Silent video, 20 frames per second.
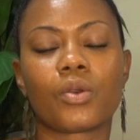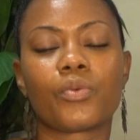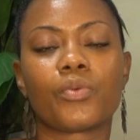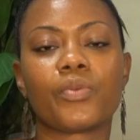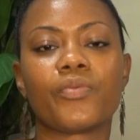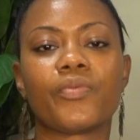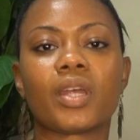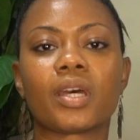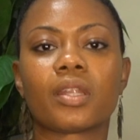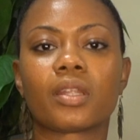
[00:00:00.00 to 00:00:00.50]

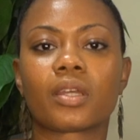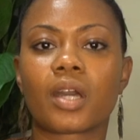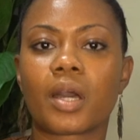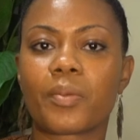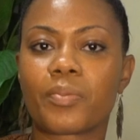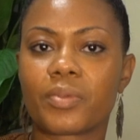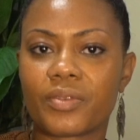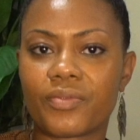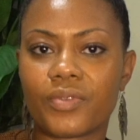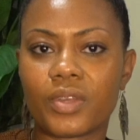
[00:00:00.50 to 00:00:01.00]
We've done a
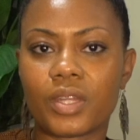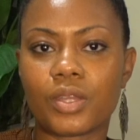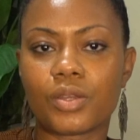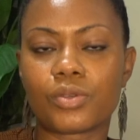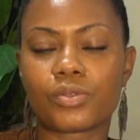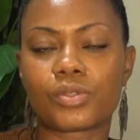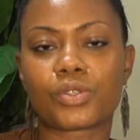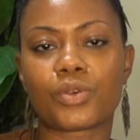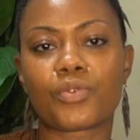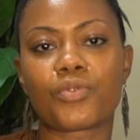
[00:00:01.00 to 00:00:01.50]
couple of
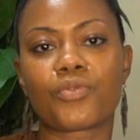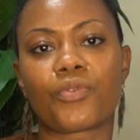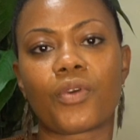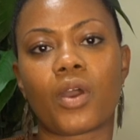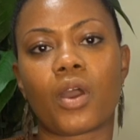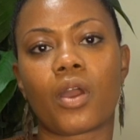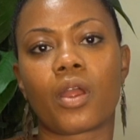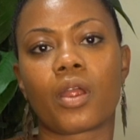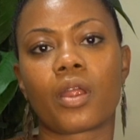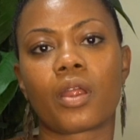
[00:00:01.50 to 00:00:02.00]
videos so
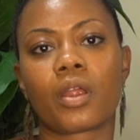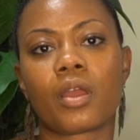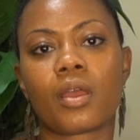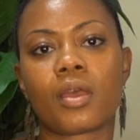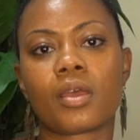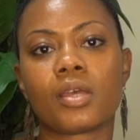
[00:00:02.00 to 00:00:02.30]
far.